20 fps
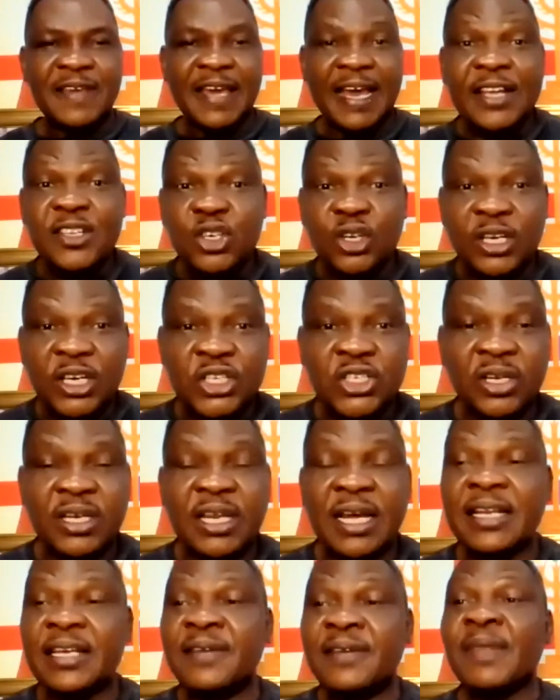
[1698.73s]

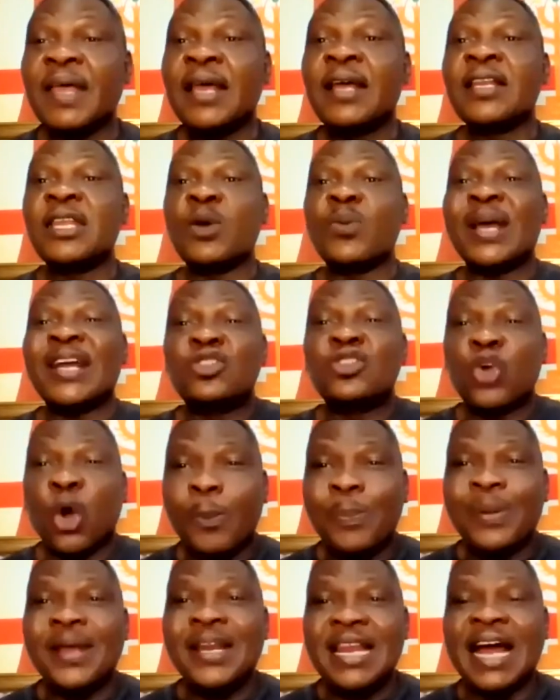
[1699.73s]
educationally, they were
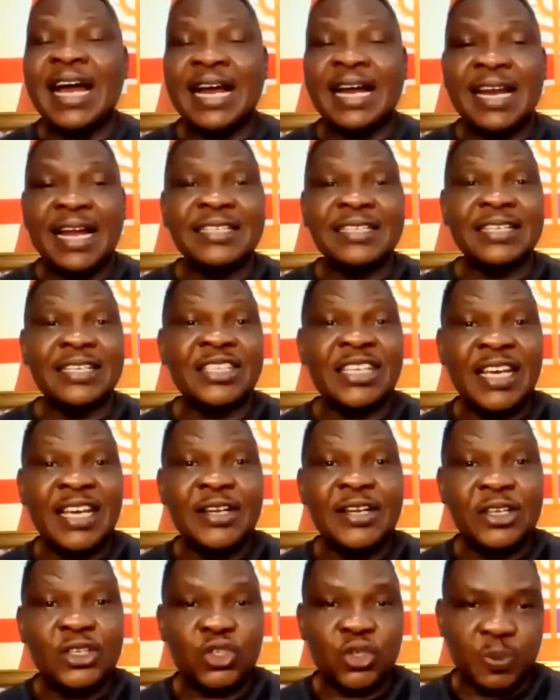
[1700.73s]
topping their classes
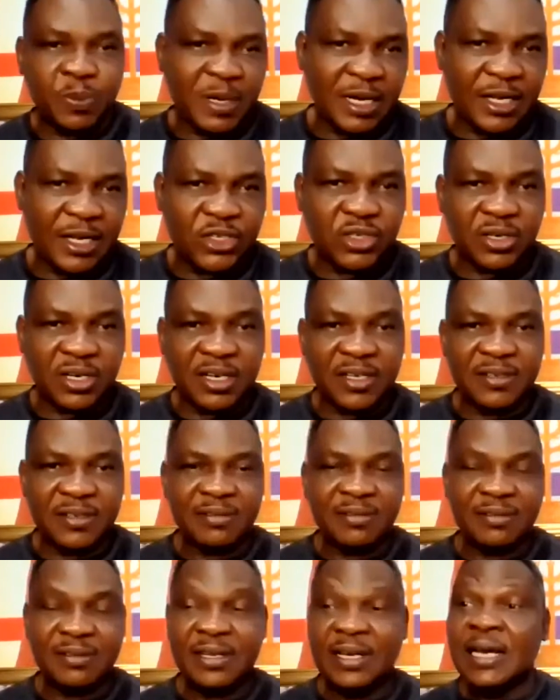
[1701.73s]
in the supernatural.
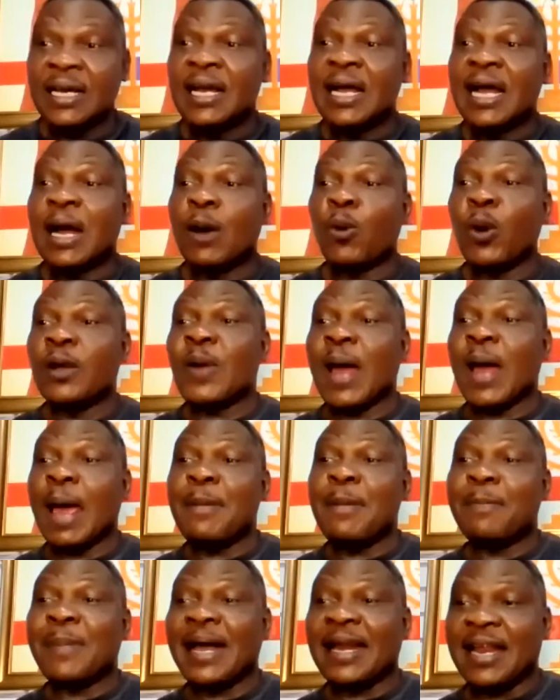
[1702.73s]
What do I
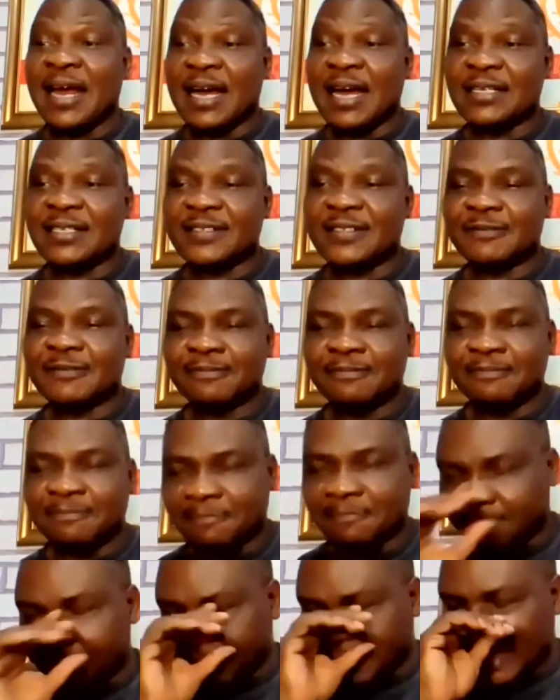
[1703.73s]
mean by that?
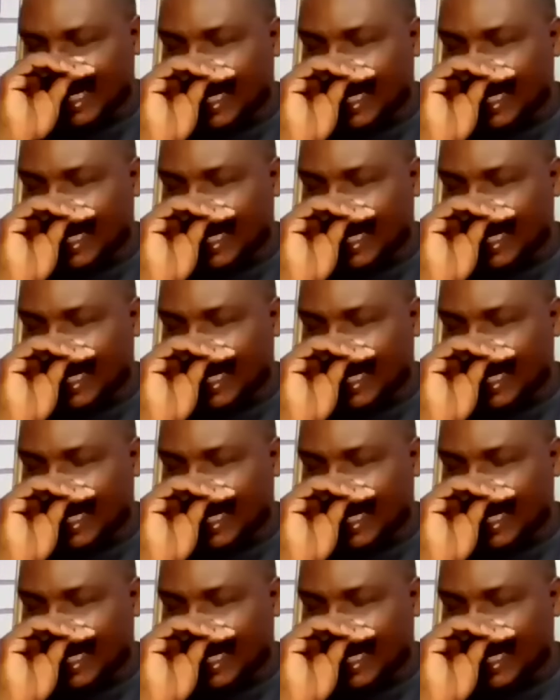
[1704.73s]
Hmm.